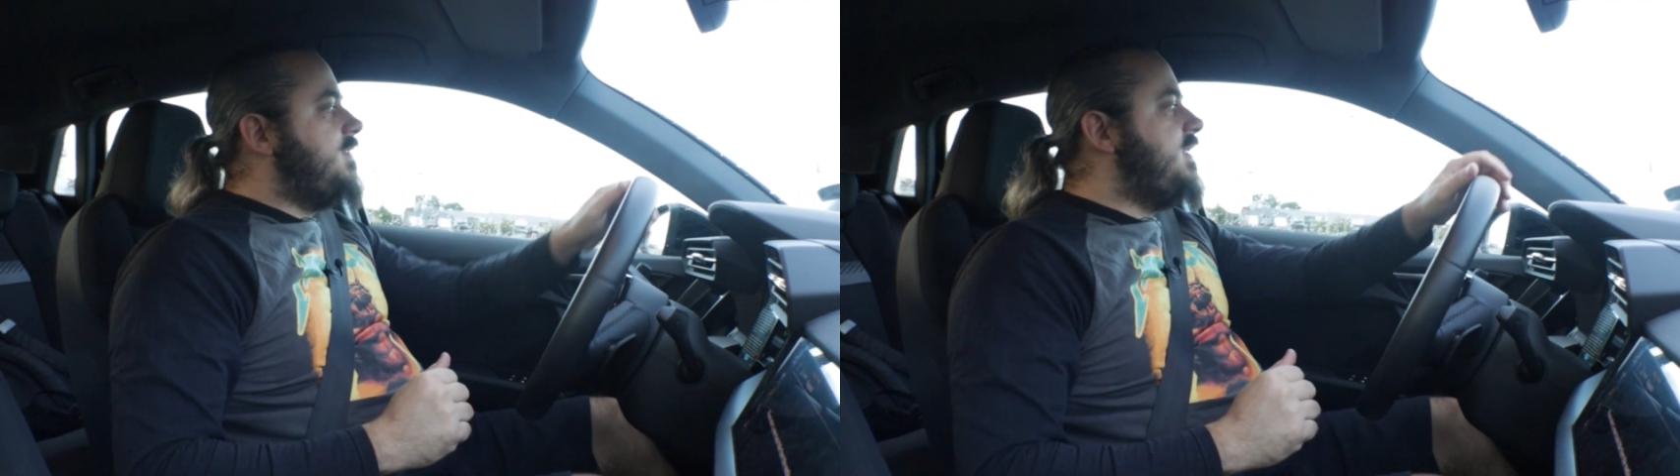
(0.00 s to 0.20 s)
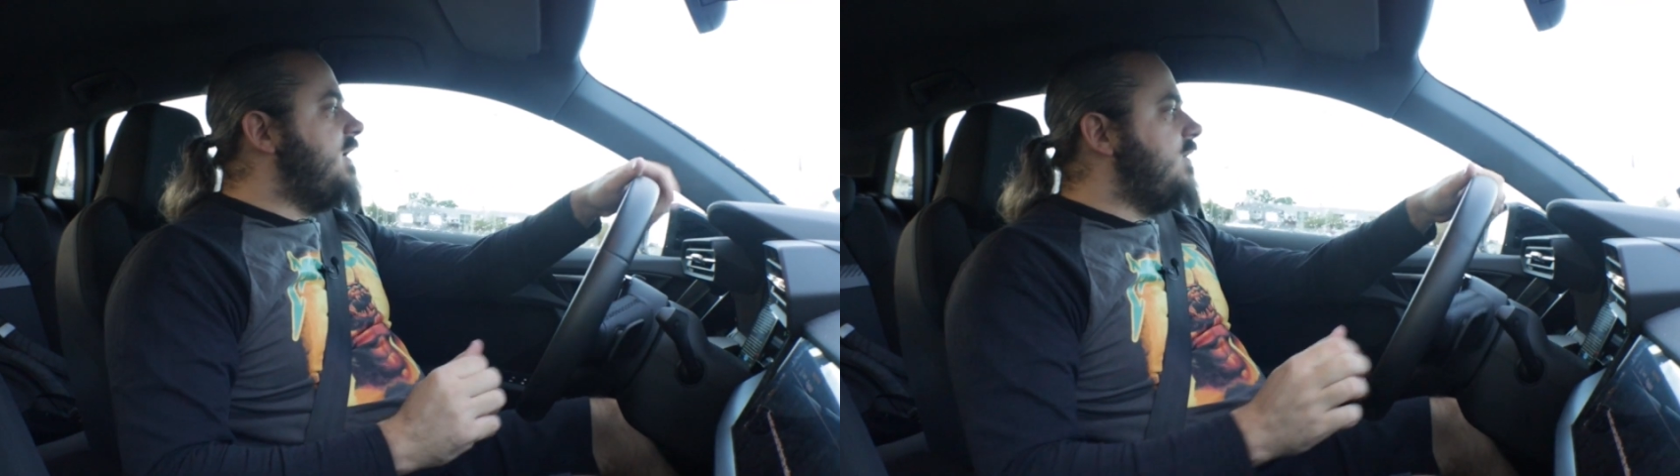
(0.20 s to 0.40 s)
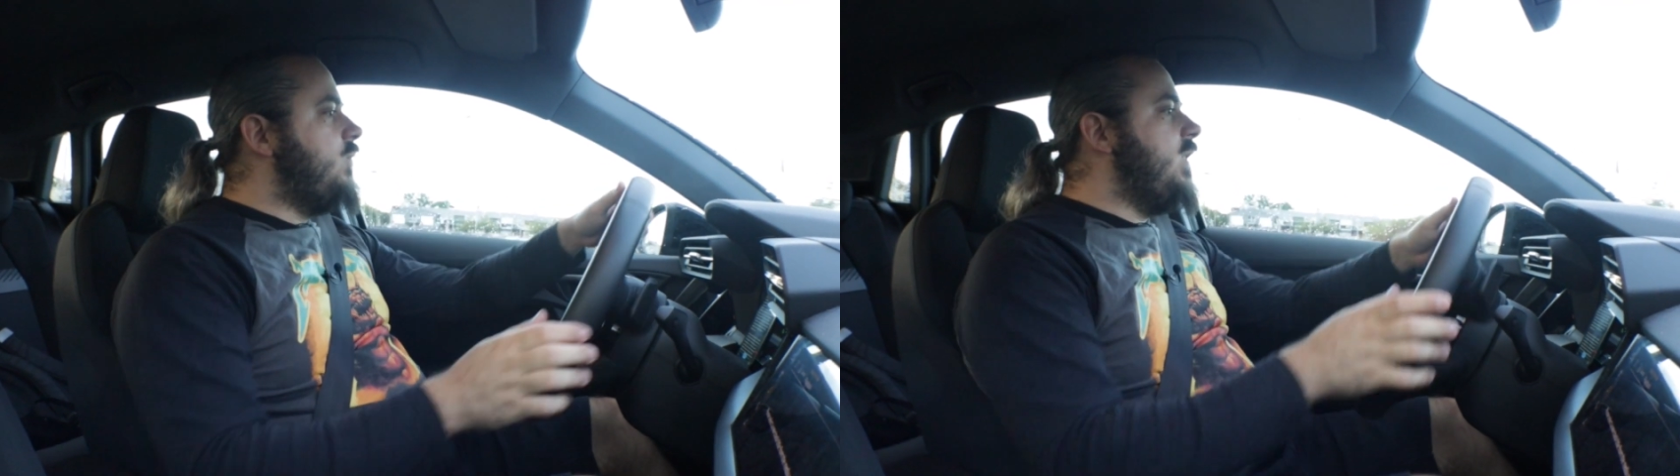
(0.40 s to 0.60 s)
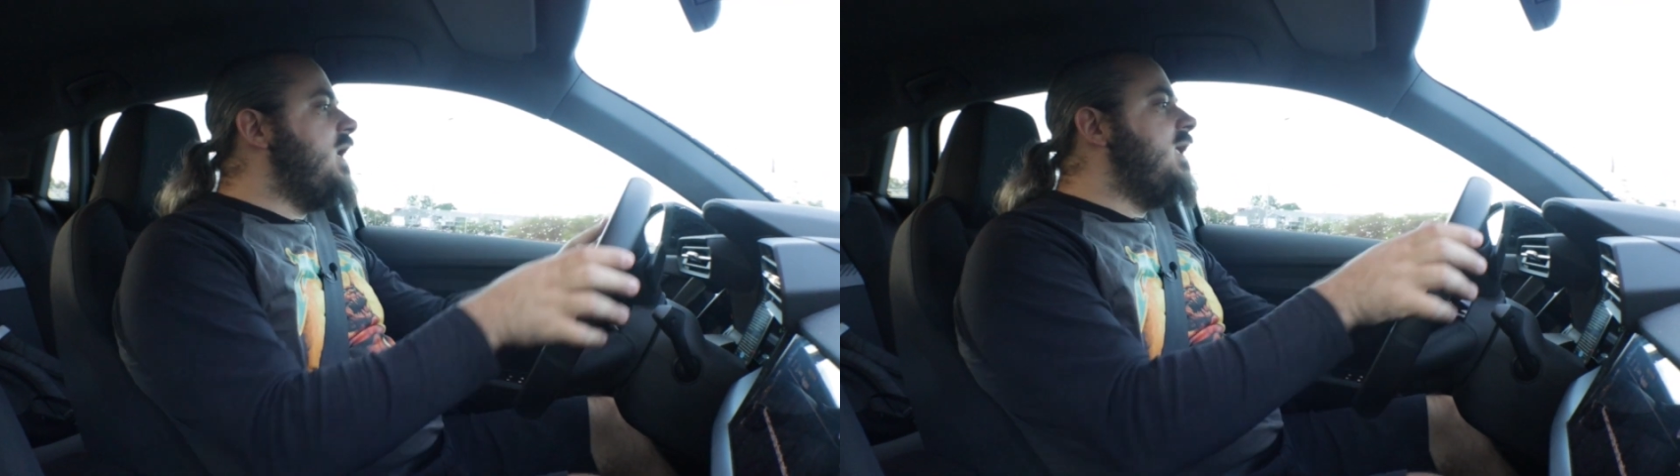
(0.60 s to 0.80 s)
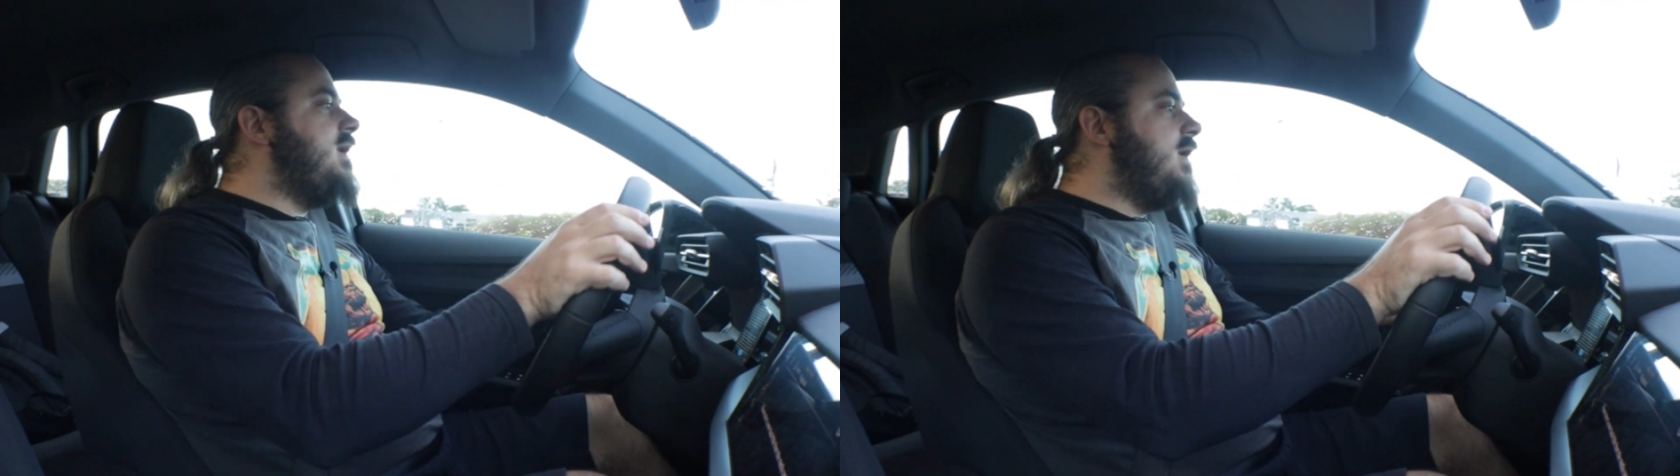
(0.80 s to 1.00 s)
didn't
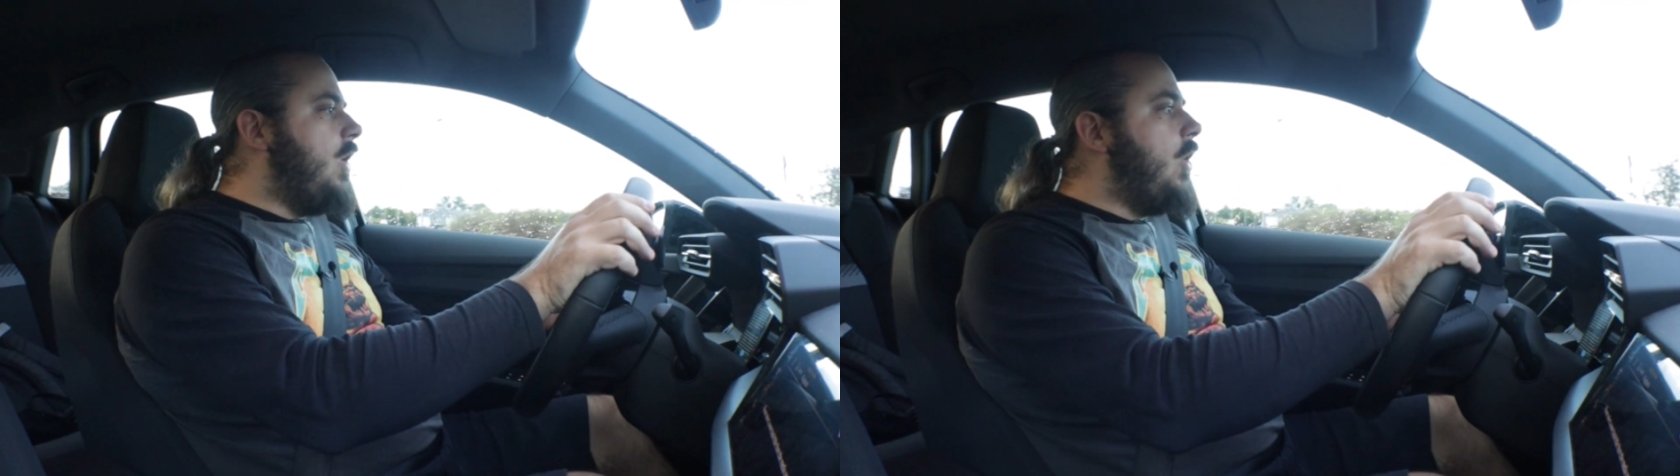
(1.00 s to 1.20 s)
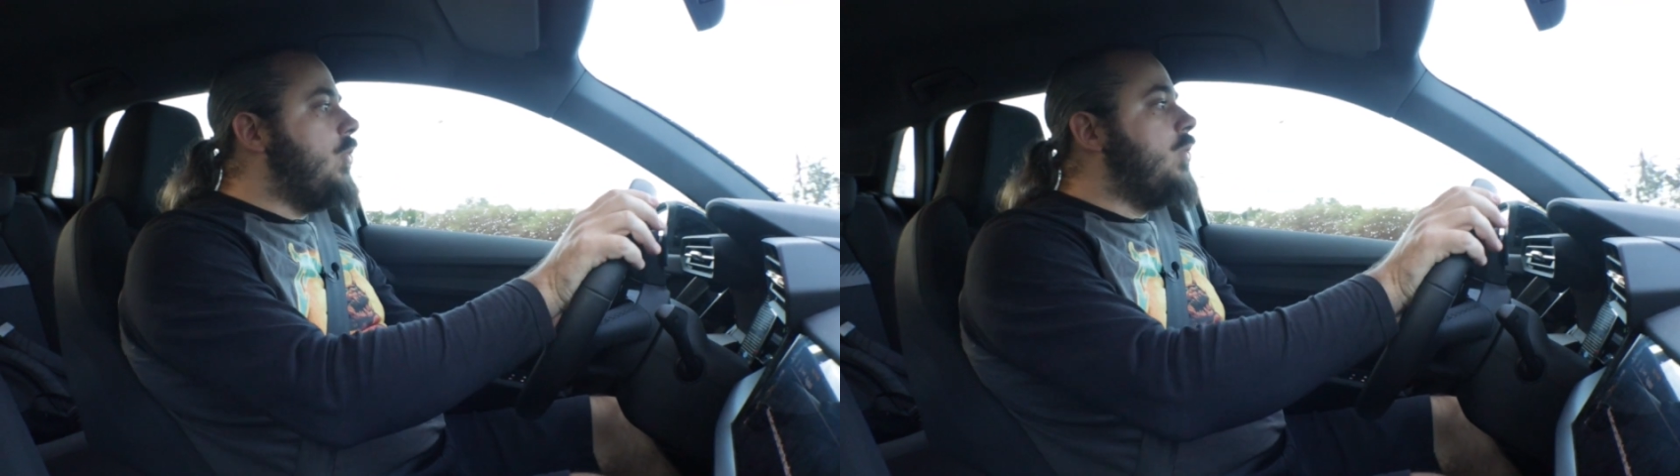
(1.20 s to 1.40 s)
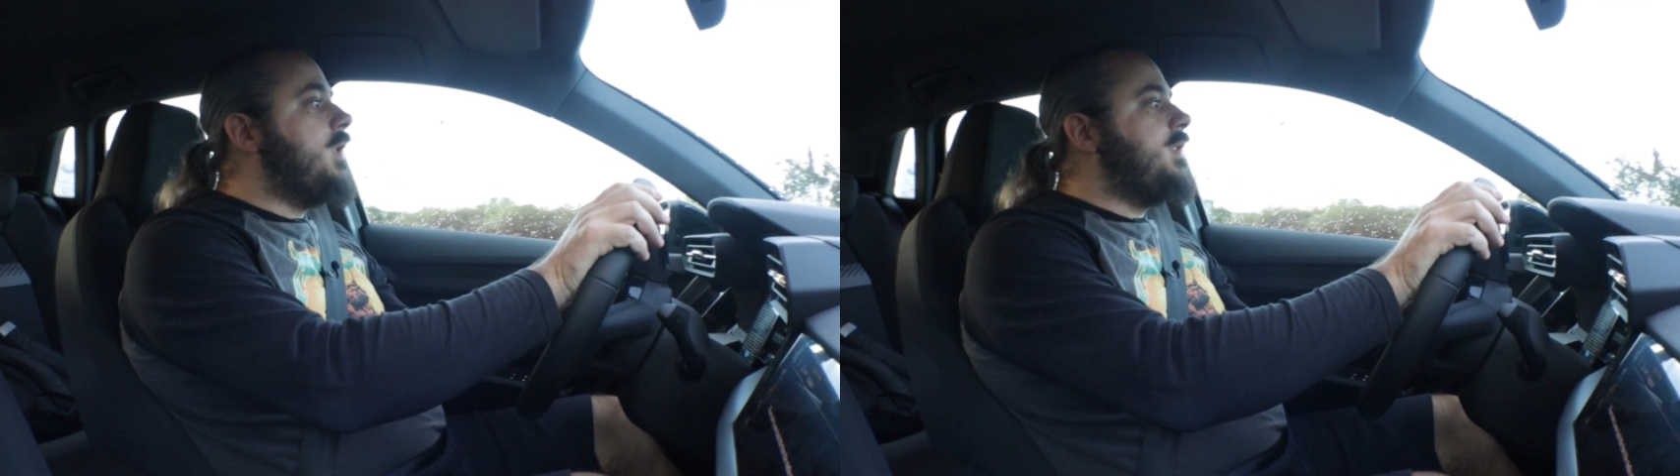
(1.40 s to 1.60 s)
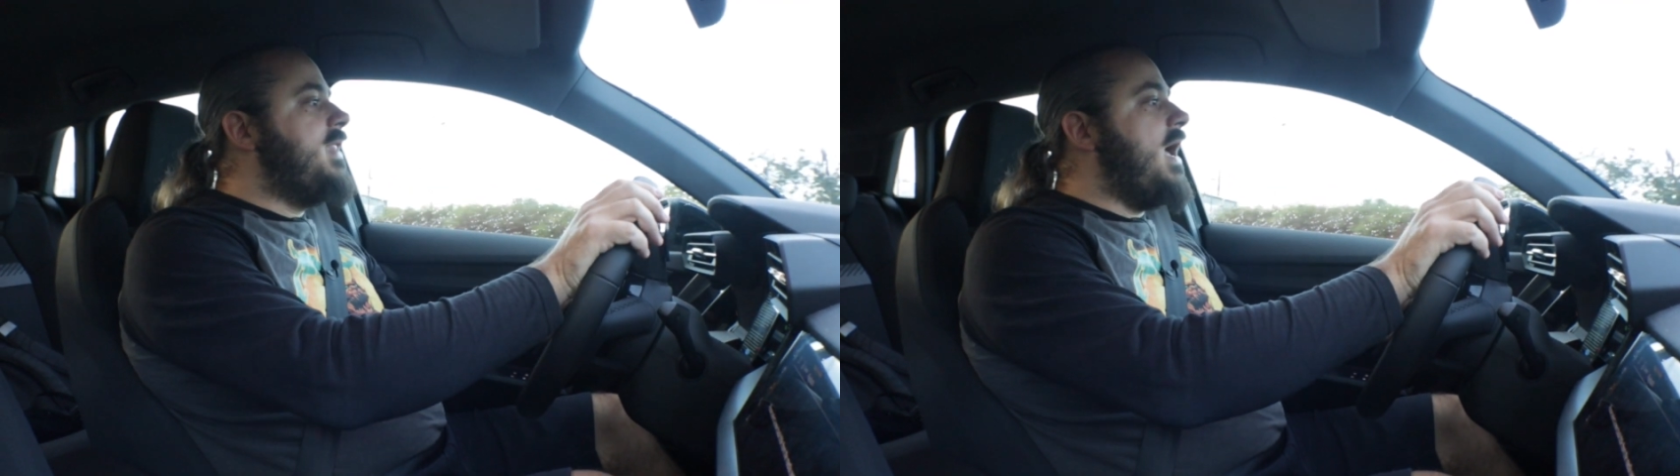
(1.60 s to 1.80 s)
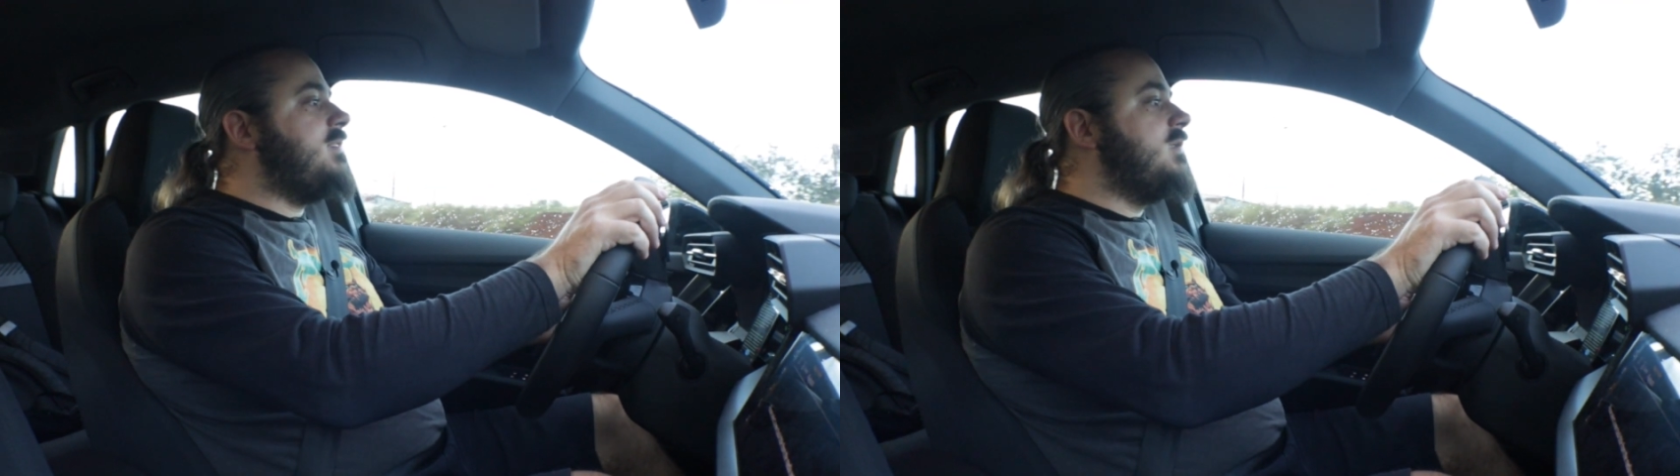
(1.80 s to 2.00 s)
really know
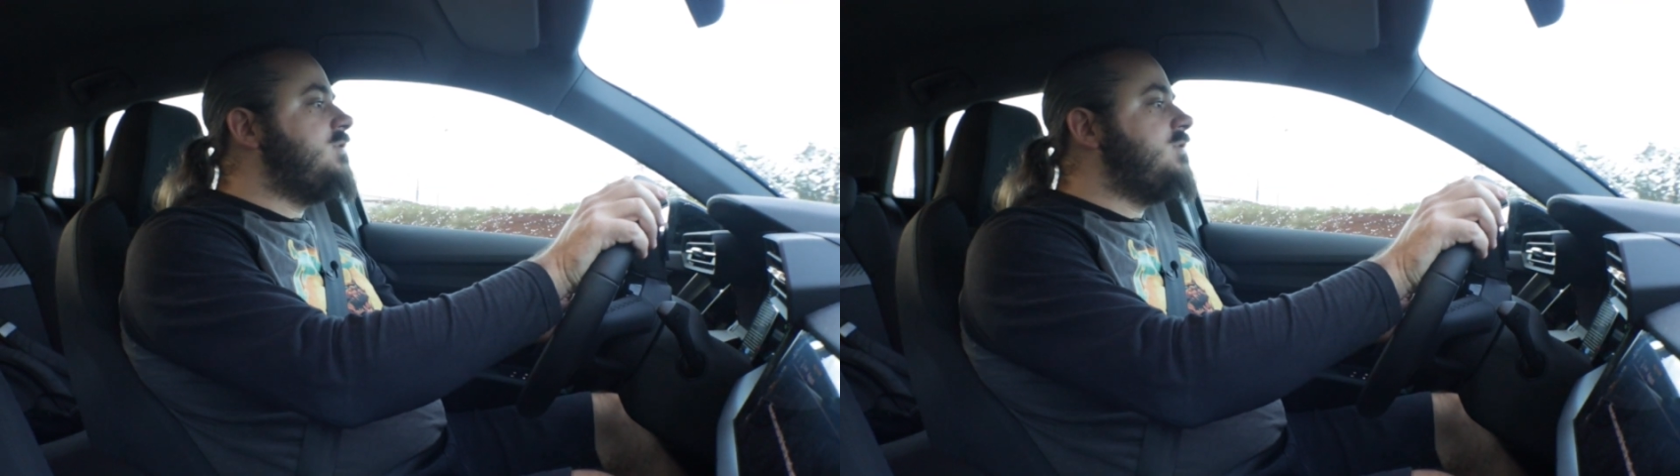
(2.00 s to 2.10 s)
that